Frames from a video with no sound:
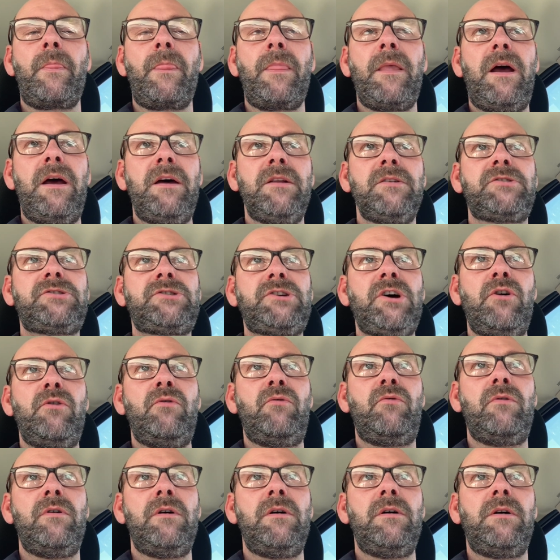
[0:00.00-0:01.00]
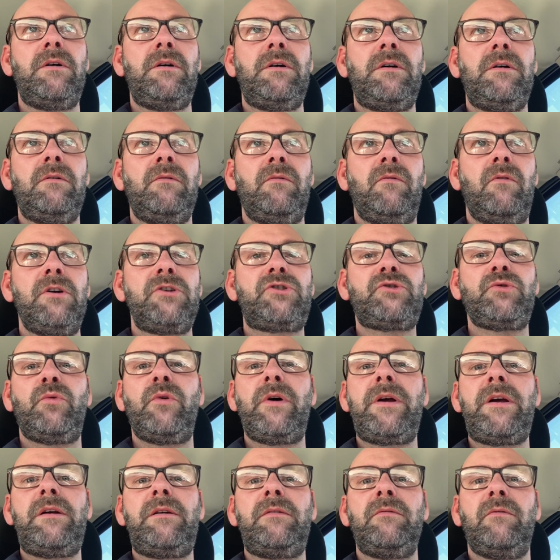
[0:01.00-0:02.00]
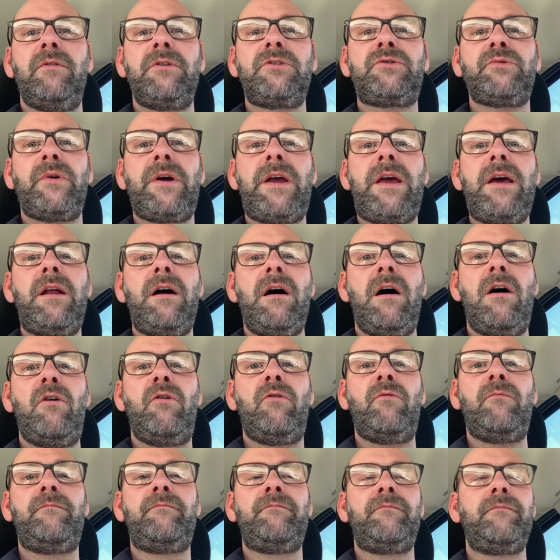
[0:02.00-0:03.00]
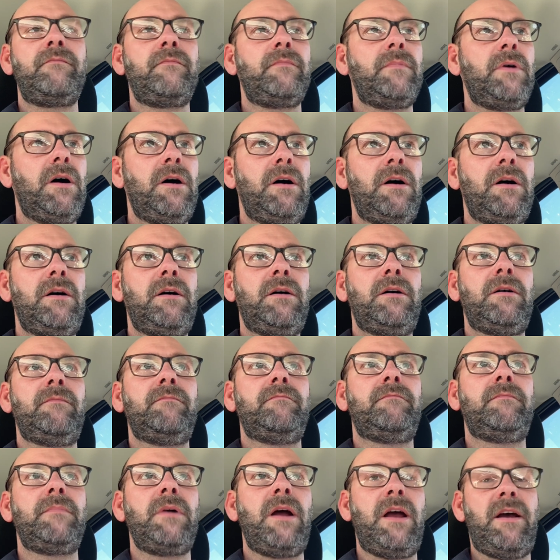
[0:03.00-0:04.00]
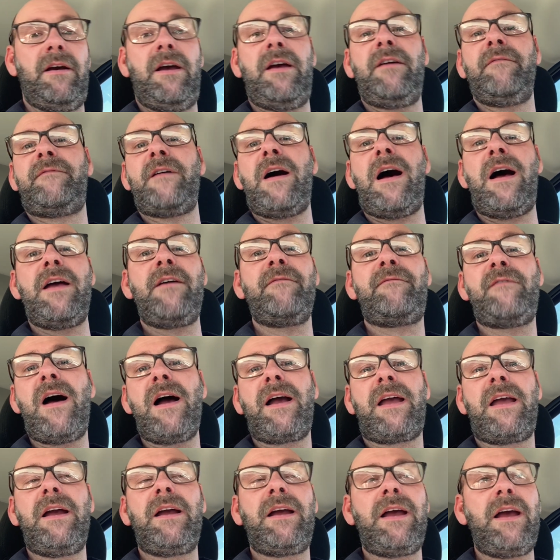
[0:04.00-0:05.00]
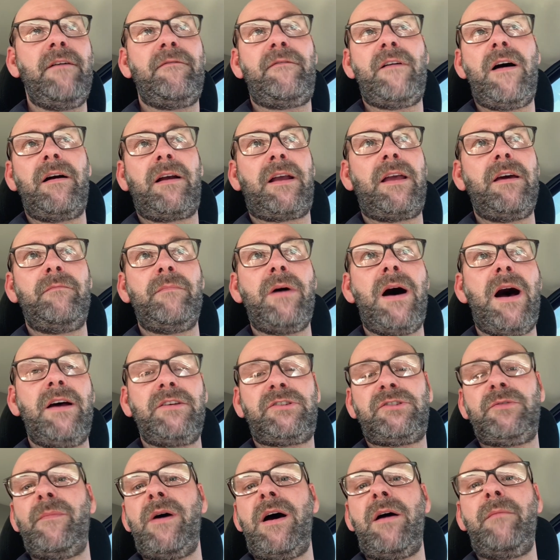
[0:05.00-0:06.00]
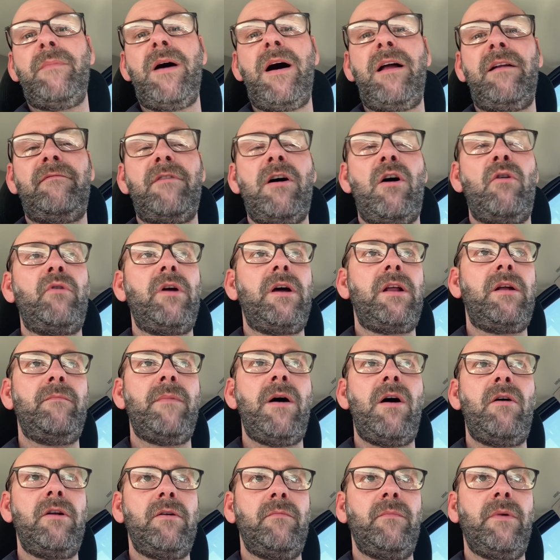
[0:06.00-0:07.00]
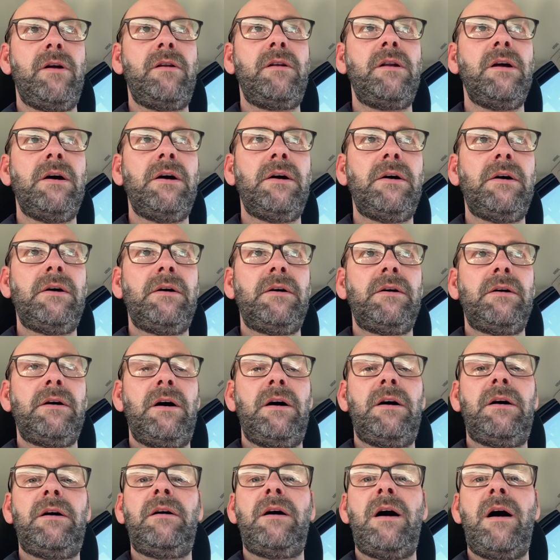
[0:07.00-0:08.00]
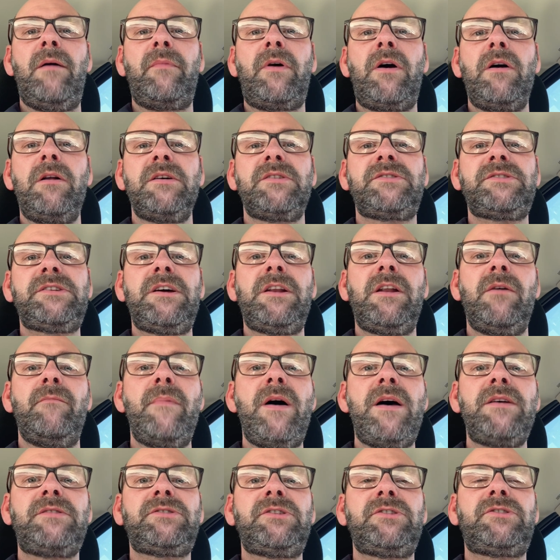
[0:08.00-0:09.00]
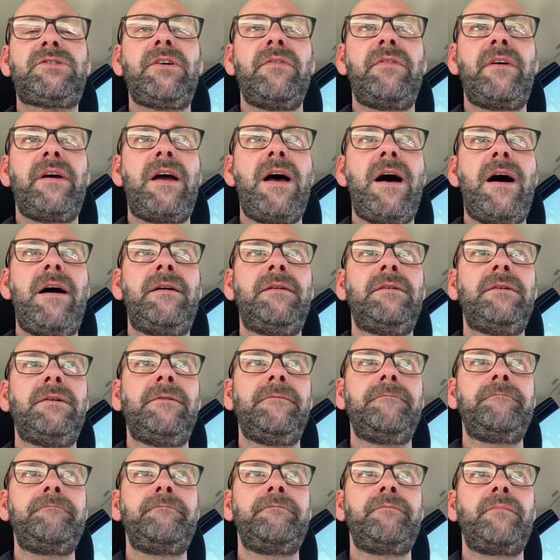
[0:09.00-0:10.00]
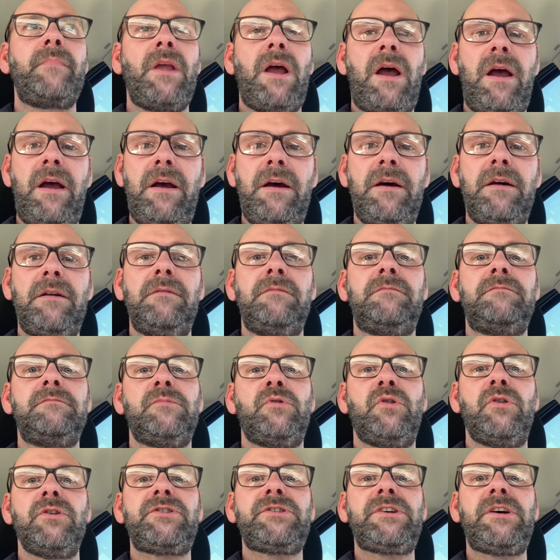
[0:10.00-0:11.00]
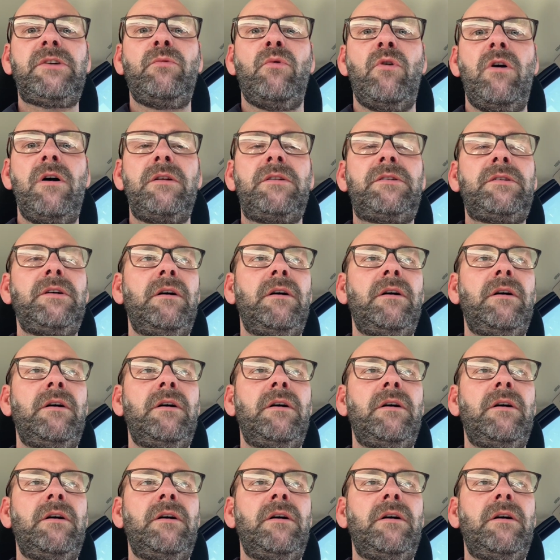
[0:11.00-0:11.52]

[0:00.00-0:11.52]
And so once we get it home, if I can buy it, somebody might have already bought it, but I'm going to send a message to the guy, and we'll see what